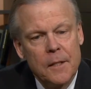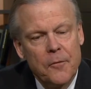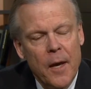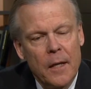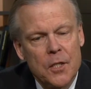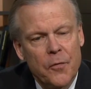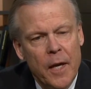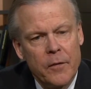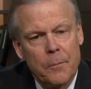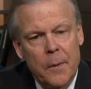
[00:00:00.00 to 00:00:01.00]
advantage of
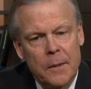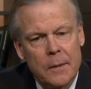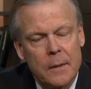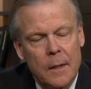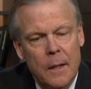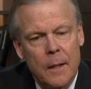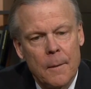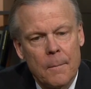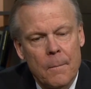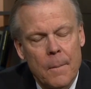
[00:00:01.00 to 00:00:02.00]
having been
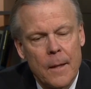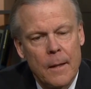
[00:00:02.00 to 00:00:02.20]
um,